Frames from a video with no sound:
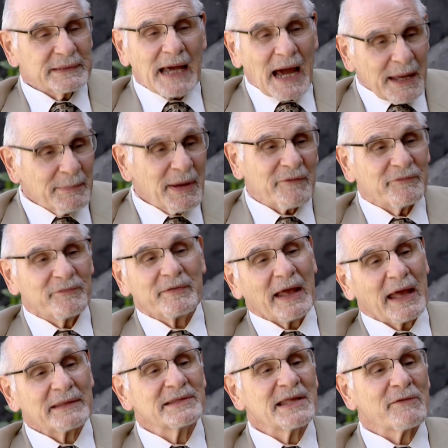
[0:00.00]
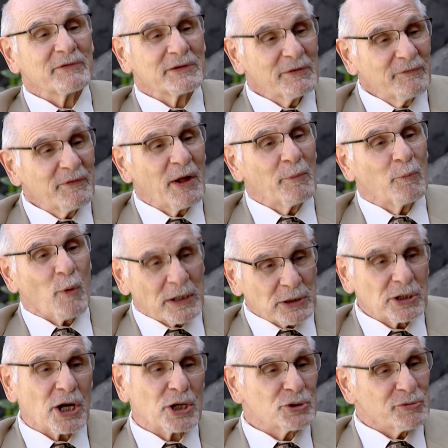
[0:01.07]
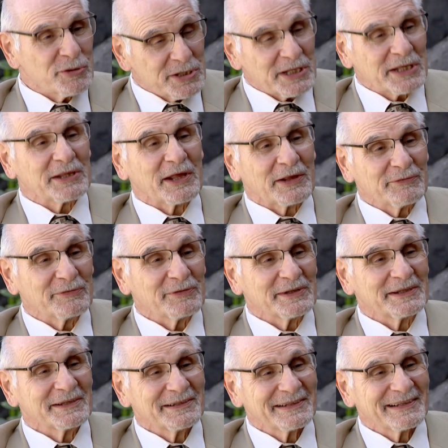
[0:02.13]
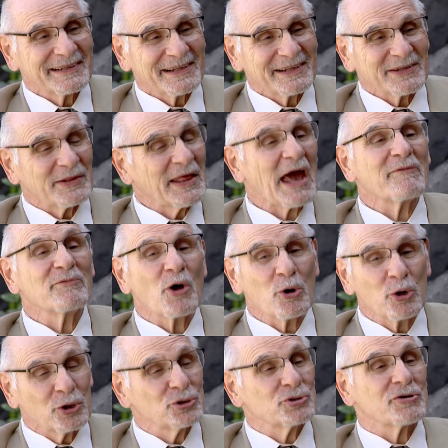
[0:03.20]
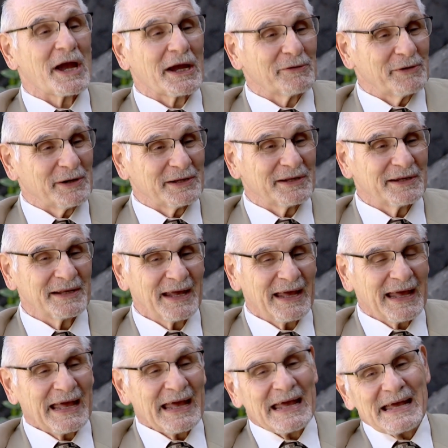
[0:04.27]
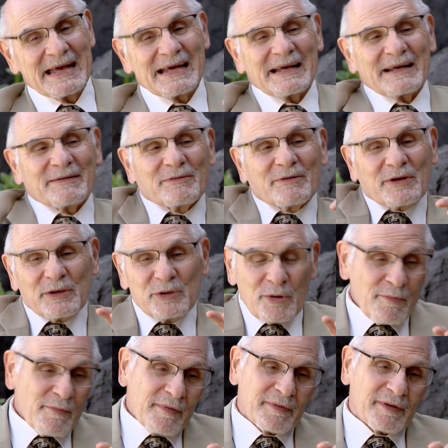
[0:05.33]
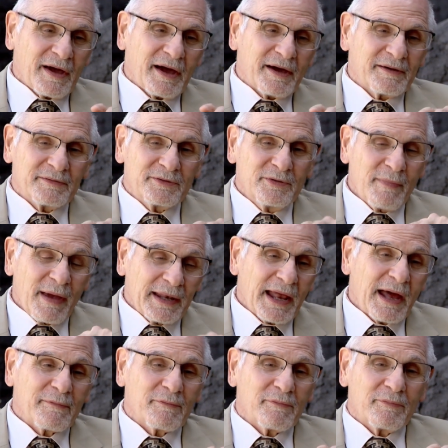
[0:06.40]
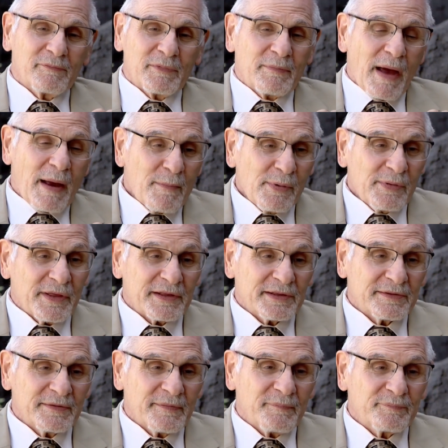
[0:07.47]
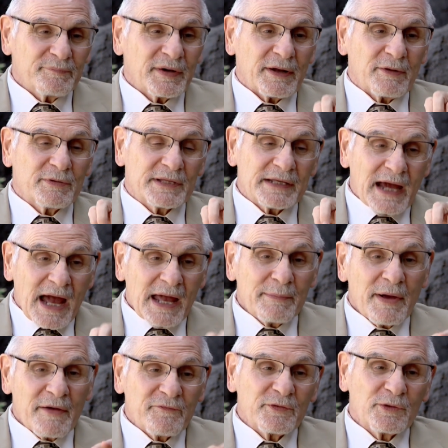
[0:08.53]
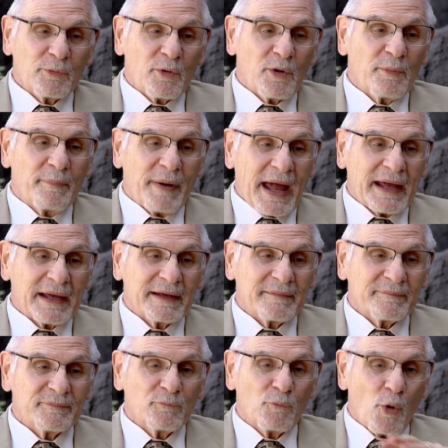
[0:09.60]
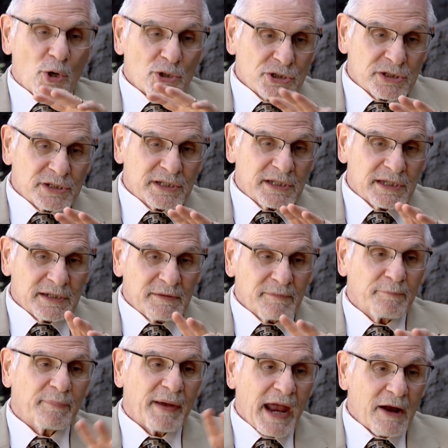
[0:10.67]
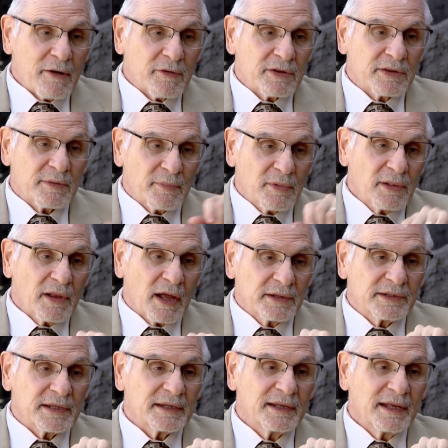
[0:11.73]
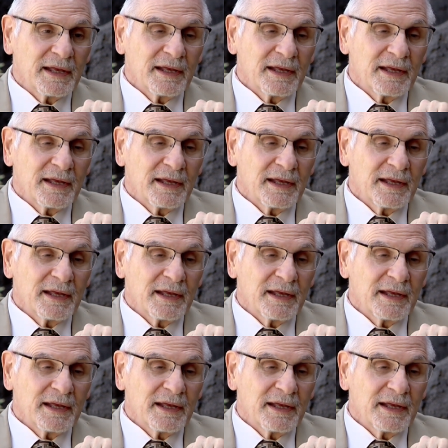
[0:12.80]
The IMF has never developed one country successfully, so they have no good track record. You may not remember this, but it was the IMF and the World Bank, Washington, Paris, and London,